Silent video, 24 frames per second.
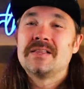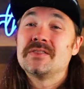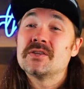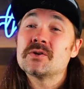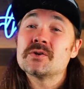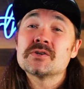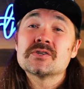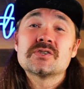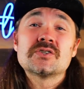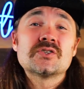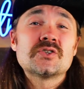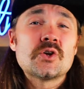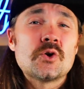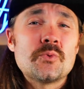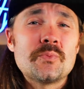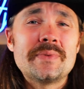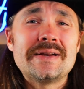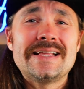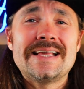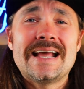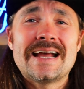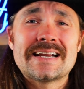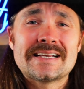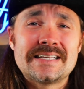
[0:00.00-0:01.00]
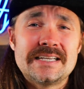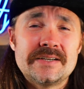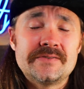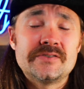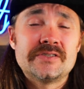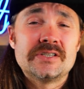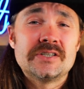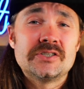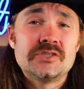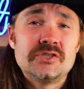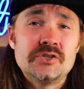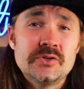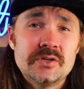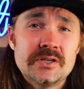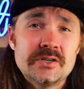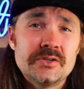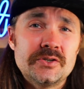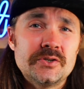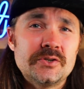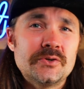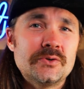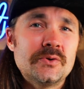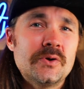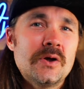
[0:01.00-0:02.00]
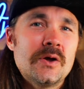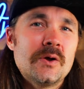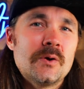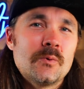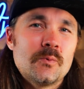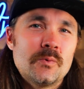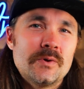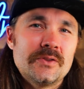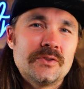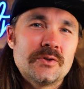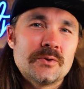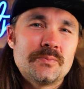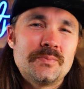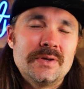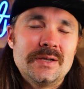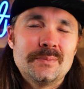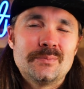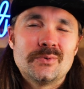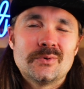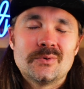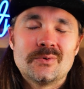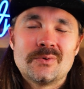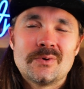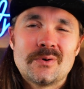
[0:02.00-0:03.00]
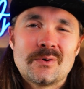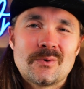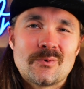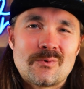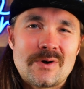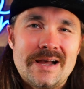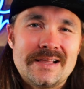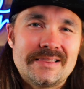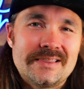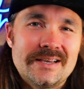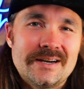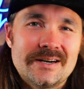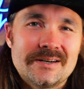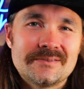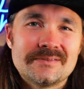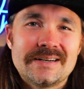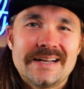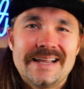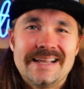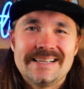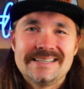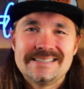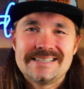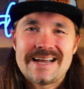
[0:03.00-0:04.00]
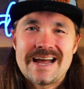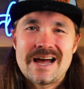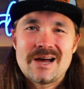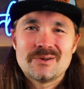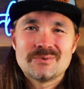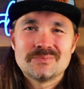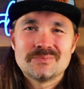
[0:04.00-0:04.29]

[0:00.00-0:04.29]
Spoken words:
and there is so many activities that you can do with your people right there in town.